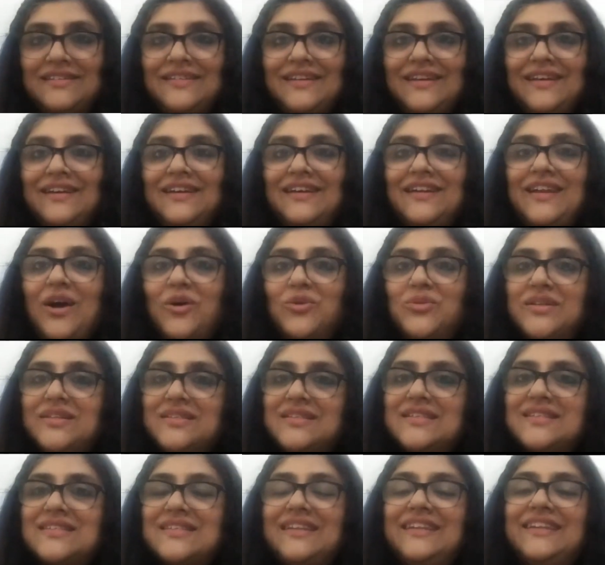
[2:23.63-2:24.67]
Now this
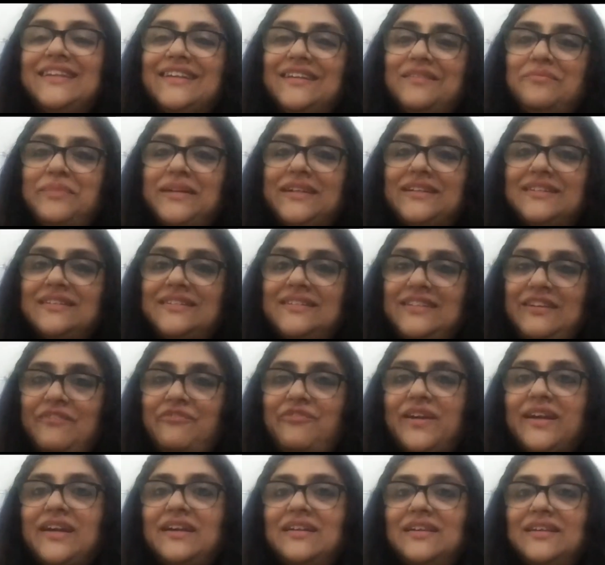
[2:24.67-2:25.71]
is a little bit difficult.